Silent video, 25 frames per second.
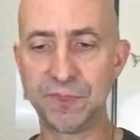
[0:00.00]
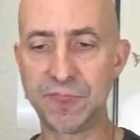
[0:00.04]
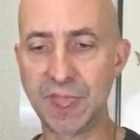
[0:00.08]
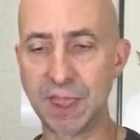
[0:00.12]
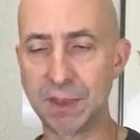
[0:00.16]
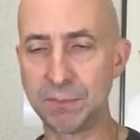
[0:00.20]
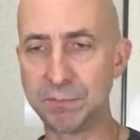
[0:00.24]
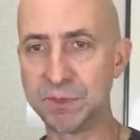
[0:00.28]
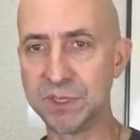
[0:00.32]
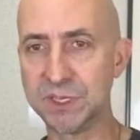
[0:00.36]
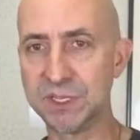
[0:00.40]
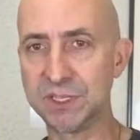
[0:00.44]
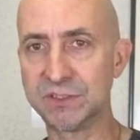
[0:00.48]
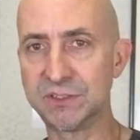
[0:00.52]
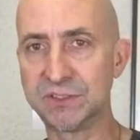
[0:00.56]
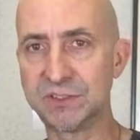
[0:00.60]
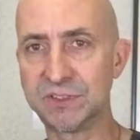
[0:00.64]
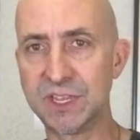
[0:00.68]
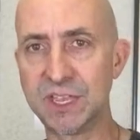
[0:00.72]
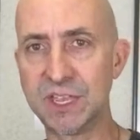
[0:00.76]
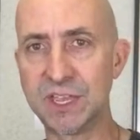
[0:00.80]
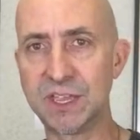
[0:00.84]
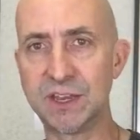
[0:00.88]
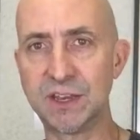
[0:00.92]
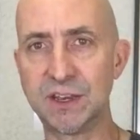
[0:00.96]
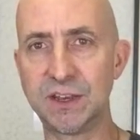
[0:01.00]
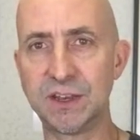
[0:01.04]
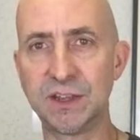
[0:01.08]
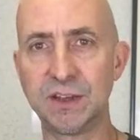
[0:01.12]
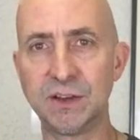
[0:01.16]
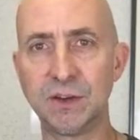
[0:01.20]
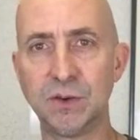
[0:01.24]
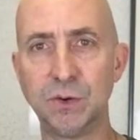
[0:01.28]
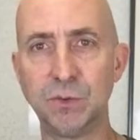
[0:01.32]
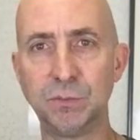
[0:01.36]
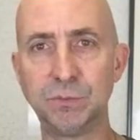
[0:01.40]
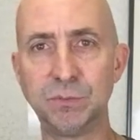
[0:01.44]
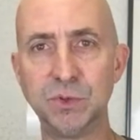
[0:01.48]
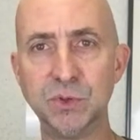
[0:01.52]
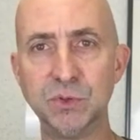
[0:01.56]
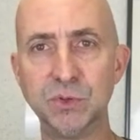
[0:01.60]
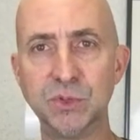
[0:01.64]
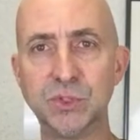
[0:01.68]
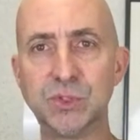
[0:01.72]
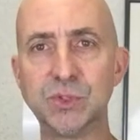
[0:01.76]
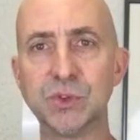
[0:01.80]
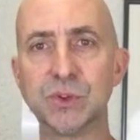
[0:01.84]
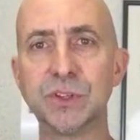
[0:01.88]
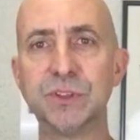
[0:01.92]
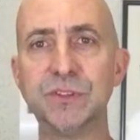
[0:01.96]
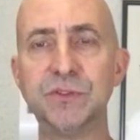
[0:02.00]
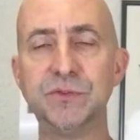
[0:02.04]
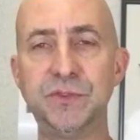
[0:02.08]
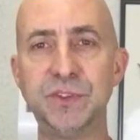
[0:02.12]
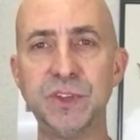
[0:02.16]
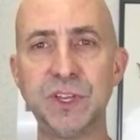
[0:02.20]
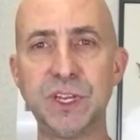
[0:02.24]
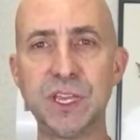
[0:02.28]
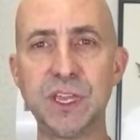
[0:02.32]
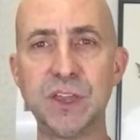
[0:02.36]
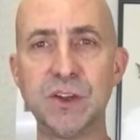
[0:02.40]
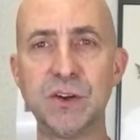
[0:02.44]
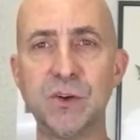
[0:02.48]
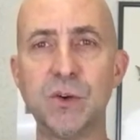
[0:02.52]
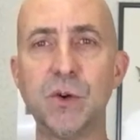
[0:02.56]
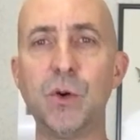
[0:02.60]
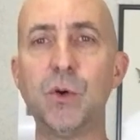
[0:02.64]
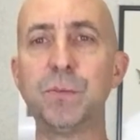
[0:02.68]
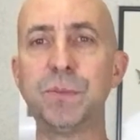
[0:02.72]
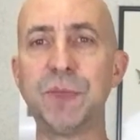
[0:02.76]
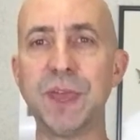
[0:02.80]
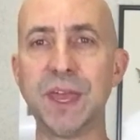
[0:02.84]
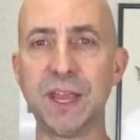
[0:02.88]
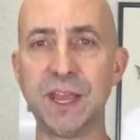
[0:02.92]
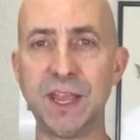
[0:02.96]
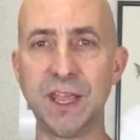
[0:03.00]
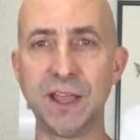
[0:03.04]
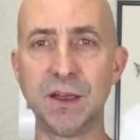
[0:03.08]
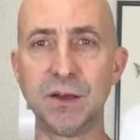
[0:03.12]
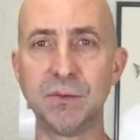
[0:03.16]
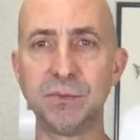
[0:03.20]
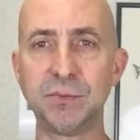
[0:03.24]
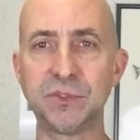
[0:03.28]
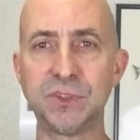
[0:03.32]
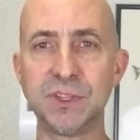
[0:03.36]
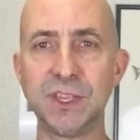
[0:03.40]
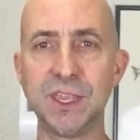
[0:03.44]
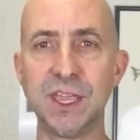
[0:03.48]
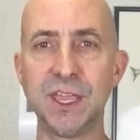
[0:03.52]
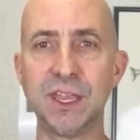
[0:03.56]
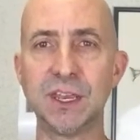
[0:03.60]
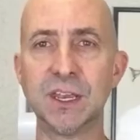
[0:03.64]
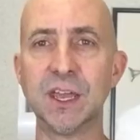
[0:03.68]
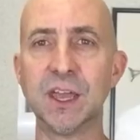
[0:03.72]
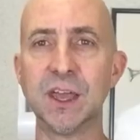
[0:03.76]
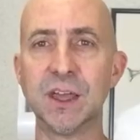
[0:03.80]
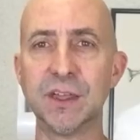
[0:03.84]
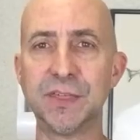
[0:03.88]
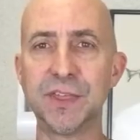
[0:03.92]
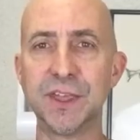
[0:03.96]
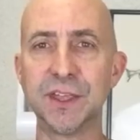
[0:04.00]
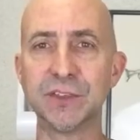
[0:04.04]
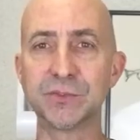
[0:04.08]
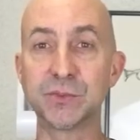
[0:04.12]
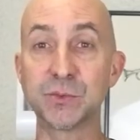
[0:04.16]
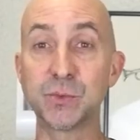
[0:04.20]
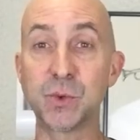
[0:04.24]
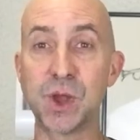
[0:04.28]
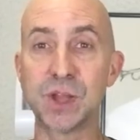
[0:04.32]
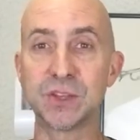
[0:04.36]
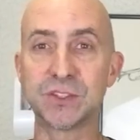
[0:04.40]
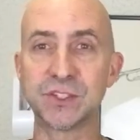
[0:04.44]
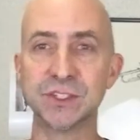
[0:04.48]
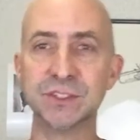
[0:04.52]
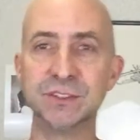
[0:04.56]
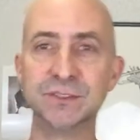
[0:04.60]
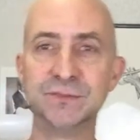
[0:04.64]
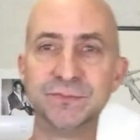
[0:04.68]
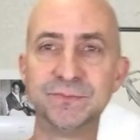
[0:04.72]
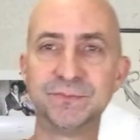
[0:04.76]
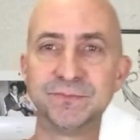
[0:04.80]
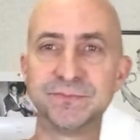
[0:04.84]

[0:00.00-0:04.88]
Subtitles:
that being said, I hope you enjoyed the video. Hope that helps. And thanks for watching.